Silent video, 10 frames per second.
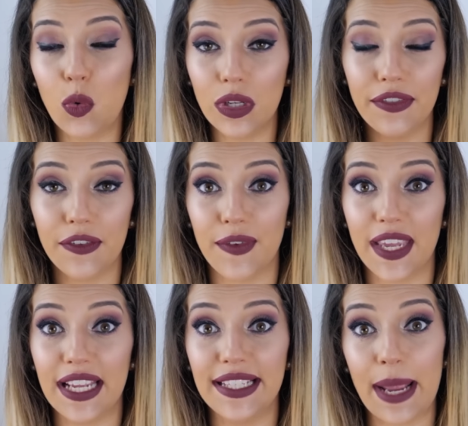all of the
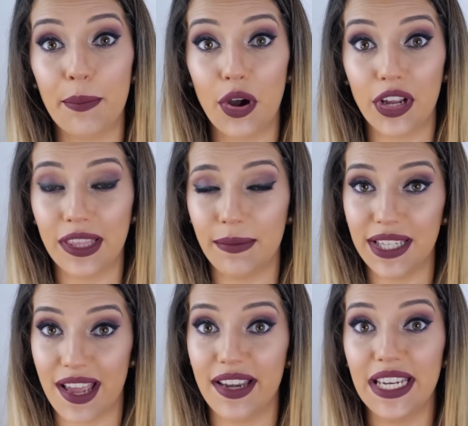figures and broken them
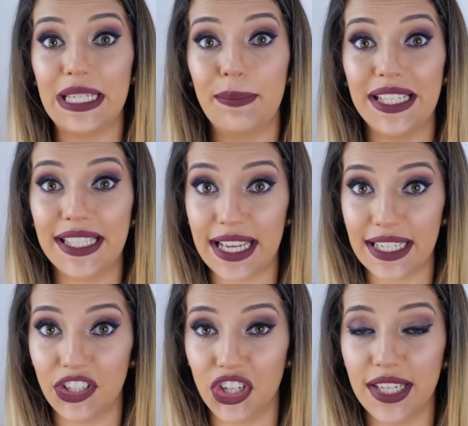down into
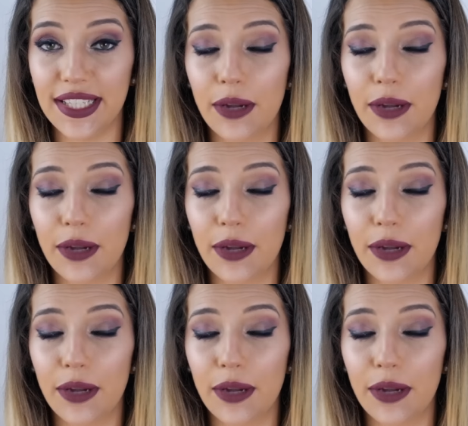percentages.